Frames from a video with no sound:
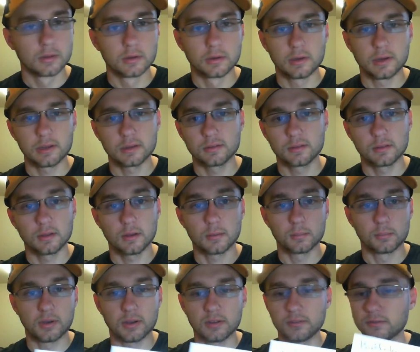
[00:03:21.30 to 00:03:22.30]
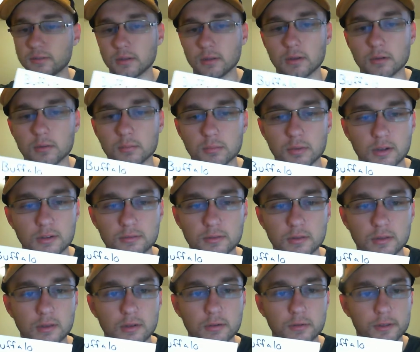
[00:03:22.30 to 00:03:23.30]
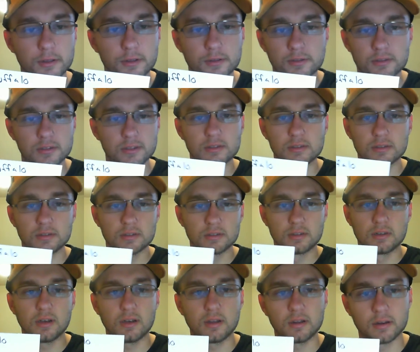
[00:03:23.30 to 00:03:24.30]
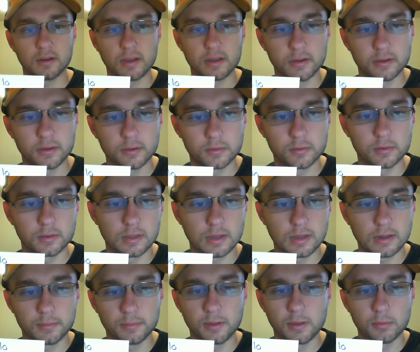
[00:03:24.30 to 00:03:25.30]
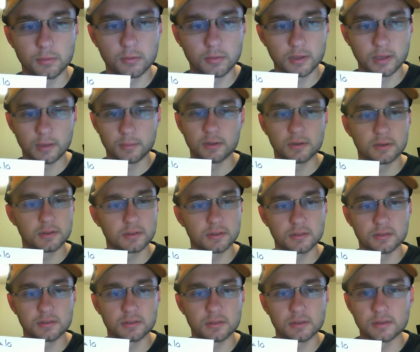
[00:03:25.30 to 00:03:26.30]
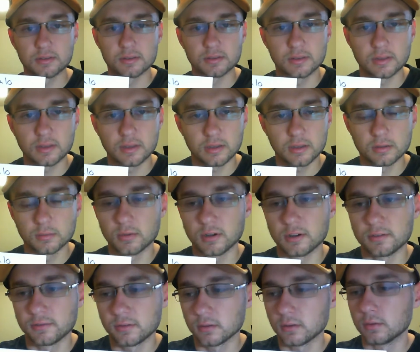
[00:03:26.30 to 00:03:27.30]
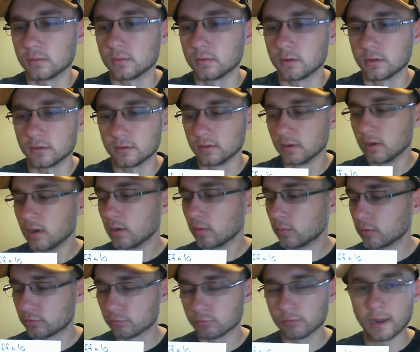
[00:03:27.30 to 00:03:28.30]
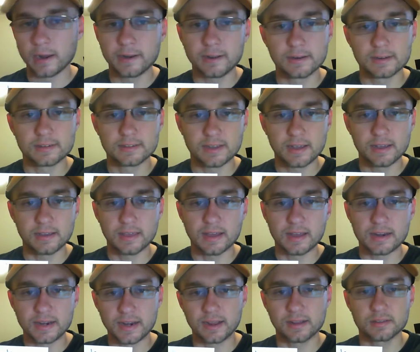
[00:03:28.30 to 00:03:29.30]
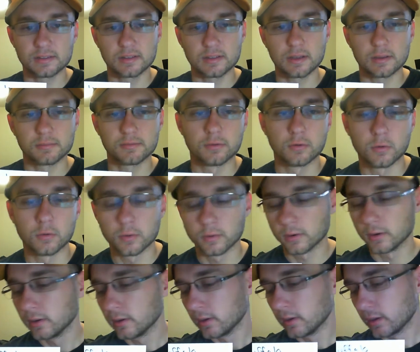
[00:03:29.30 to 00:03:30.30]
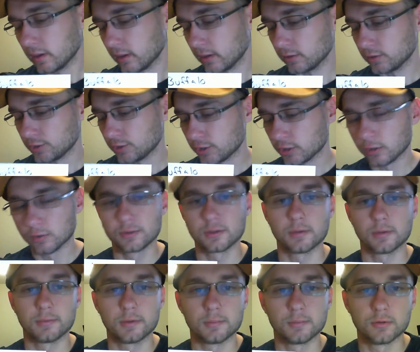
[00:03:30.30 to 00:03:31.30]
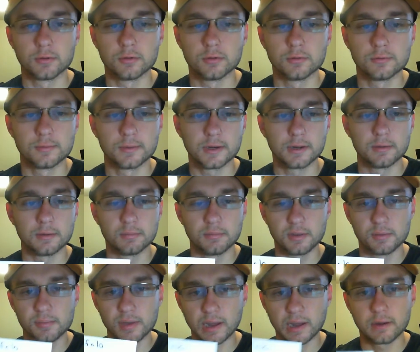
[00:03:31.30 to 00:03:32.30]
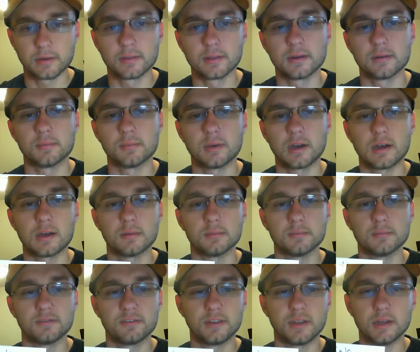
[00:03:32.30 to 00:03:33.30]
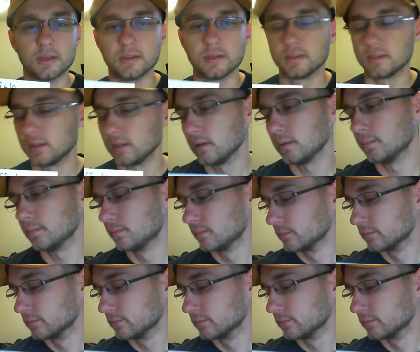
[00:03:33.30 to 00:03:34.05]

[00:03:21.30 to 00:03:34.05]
Next up, Buffalo. Buffalo, your season's done. I know a lot of people came into this season thinking Buffalo was ready to take that next step forward and show some improvement and be better than a bottom feeding team.